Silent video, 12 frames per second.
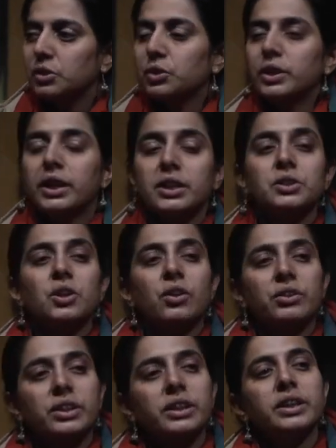So that is
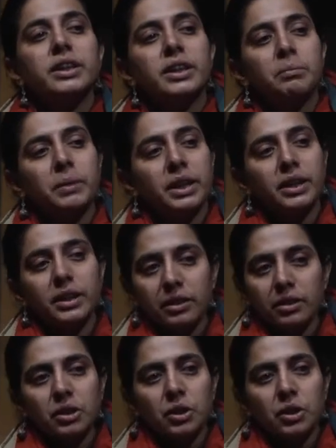not really recommended.